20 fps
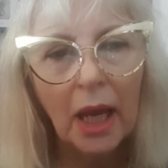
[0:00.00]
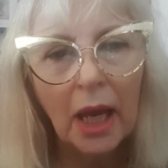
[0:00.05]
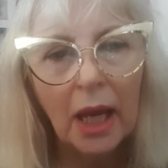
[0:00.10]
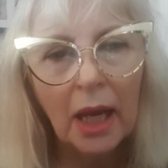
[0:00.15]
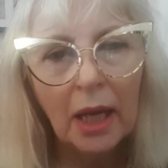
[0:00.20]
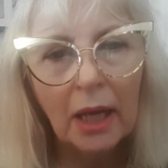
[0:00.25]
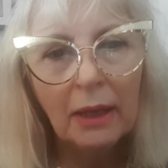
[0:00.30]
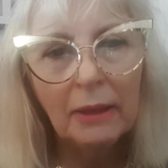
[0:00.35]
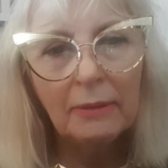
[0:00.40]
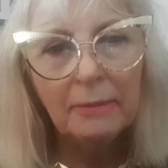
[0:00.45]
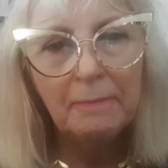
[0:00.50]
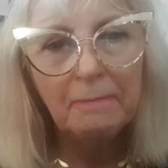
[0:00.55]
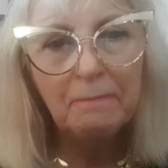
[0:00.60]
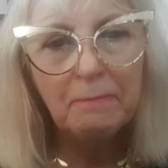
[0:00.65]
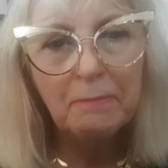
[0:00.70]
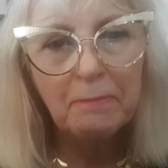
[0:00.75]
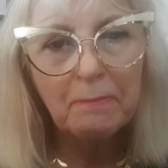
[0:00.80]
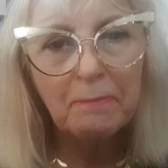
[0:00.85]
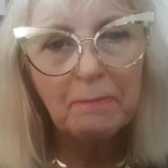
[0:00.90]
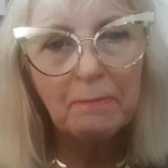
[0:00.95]

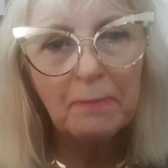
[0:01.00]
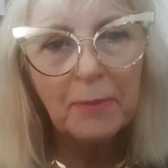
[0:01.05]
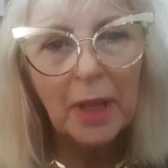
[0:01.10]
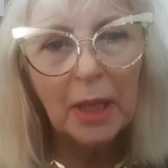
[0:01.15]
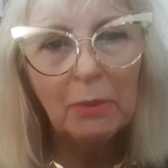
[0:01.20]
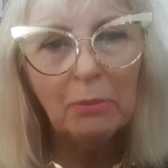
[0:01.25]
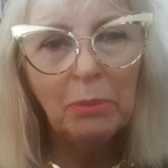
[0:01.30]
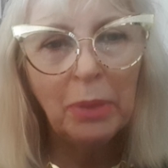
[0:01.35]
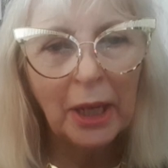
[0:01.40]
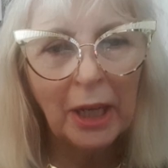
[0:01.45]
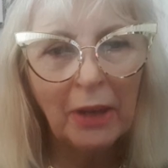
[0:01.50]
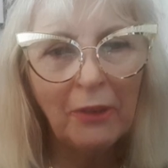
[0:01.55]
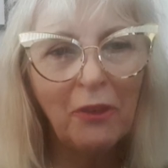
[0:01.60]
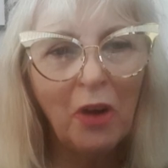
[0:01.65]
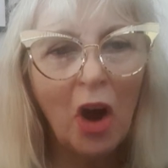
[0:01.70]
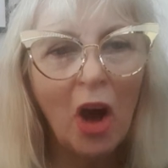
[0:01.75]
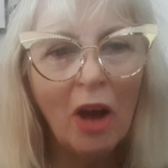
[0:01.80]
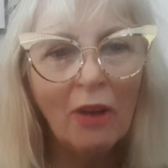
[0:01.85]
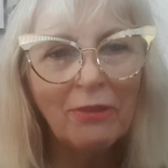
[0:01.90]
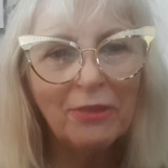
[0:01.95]
But I've
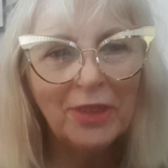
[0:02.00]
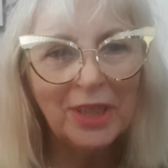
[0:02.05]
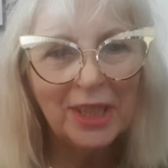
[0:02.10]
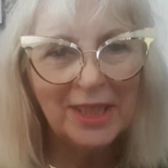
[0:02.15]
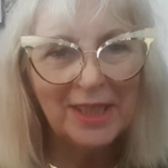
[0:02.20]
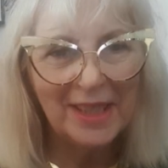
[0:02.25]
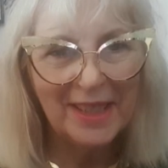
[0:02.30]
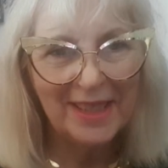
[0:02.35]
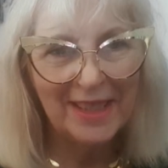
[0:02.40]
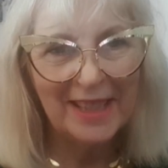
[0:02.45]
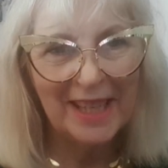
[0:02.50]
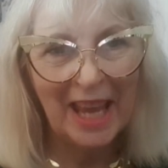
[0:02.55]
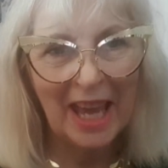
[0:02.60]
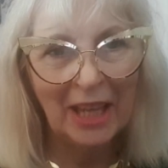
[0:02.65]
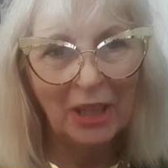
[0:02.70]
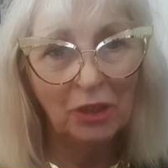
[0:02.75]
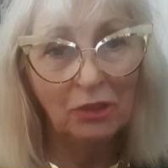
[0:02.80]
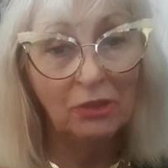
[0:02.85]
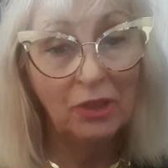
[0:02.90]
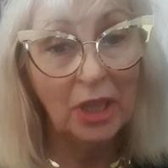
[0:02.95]
often
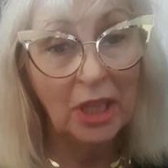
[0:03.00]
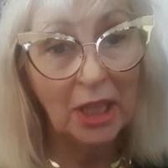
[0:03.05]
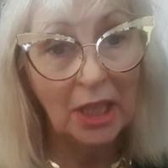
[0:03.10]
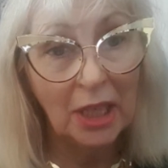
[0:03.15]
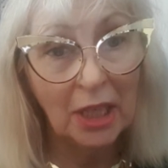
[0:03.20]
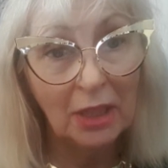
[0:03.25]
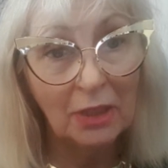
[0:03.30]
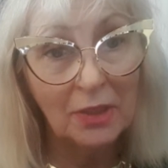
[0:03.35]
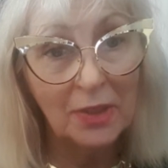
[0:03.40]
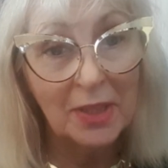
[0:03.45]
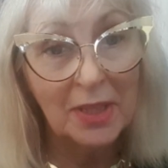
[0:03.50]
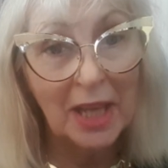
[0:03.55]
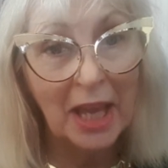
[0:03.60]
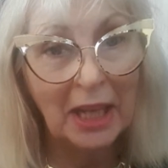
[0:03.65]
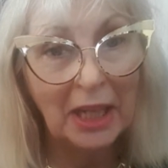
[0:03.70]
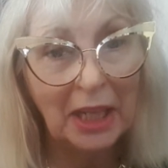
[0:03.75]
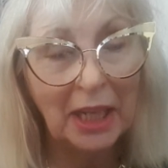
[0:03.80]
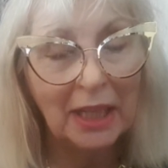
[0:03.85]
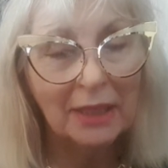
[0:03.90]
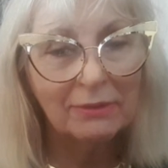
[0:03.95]
said over the years
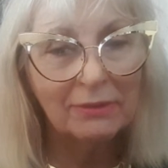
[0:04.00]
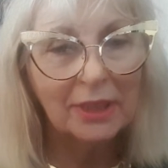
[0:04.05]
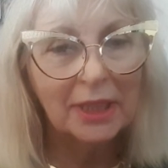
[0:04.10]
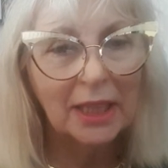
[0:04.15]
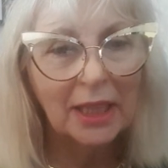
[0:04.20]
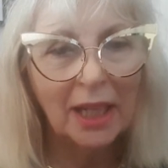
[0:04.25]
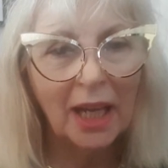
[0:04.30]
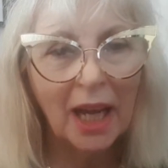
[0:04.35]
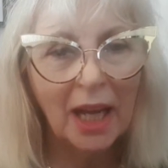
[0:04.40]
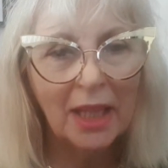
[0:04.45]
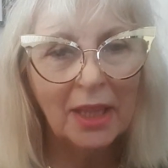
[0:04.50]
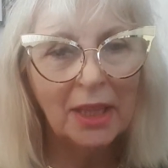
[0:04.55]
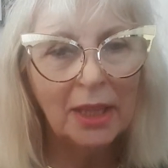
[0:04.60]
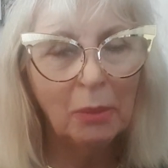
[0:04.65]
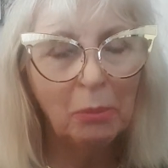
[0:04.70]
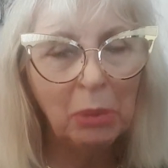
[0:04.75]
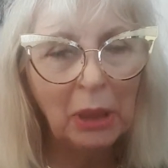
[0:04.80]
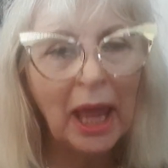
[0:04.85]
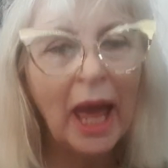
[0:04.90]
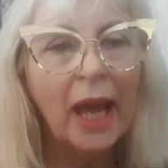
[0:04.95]
that the
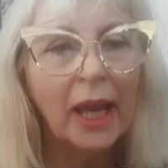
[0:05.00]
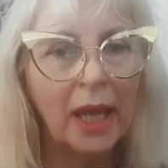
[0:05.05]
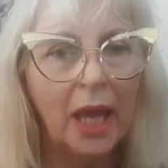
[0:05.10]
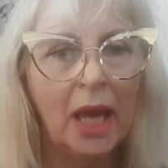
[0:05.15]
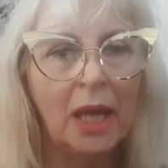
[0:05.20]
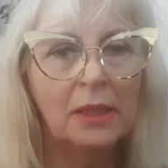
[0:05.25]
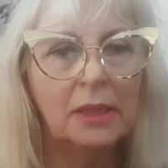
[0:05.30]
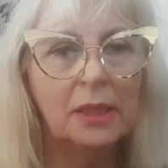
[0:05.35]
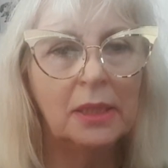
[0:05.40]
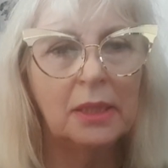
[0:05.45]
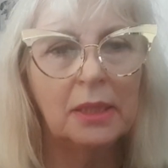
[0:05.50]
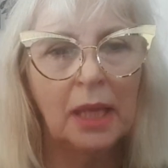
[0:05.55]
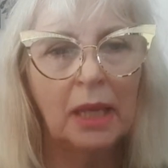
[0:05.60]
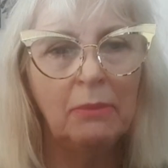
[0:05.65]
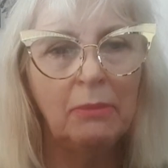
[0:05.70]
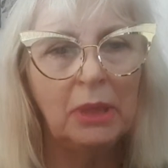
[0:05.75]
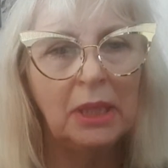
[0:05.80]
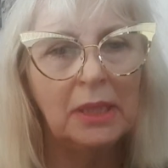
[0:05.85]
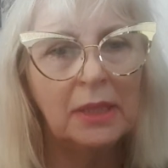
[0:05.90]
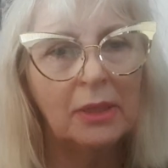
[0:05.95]
black hats
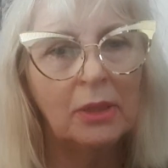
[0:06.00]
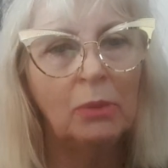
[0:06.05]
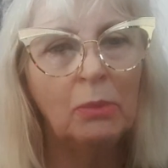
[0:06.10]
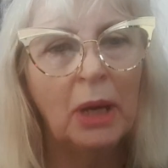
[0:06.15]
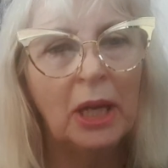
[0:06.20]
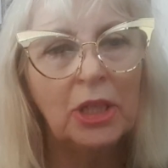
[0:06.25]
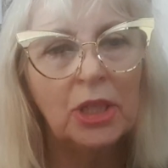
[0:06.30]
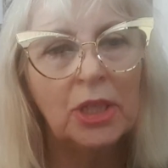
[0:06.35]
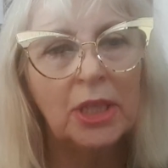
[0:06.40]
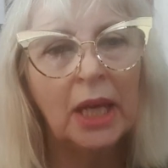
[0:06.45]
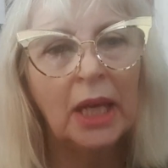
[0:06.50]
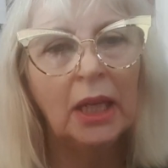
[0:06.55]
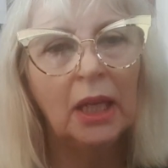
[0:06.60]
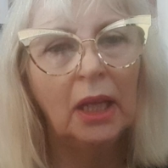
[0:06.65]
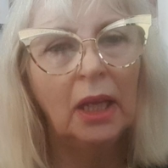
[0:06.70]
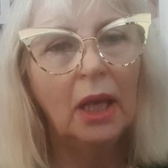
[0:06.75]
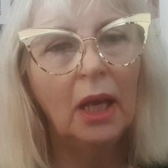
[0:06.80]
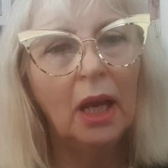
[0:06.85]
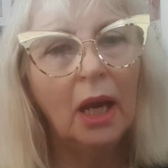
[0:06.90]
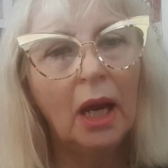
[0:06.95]
excite me so much that
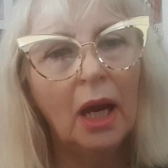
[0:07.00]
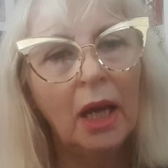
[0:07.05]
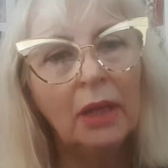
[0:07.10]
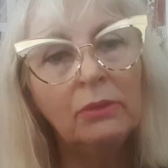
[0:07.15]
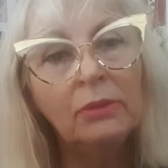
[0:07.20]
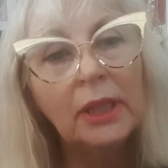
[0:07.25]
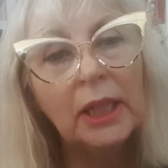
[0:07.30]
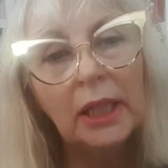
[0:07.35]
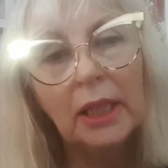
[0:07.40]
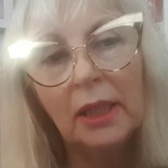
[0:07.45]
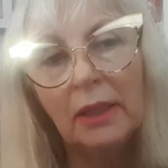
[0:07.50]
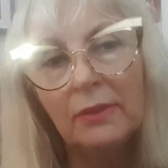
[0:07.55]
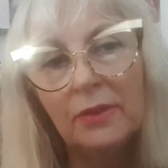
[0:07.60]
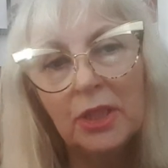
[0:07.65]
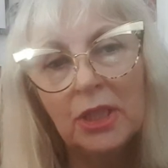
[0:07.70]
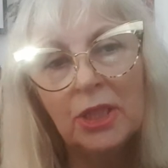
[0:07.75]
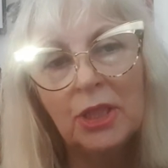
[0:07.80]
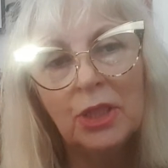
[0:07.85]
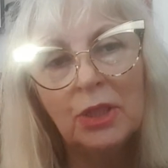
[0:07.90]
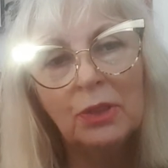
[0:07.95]
I'd really love
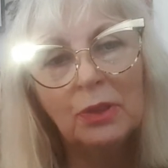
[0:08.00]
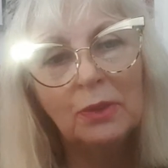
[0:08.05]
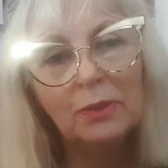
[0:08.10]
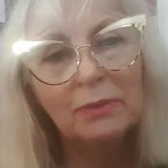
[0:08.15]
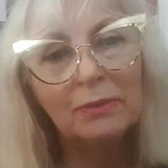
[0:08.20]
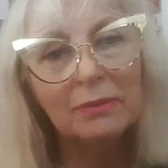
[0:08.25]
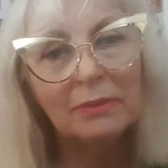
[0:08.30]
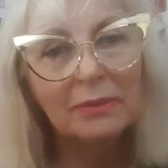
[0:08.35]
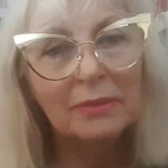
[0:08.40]
to do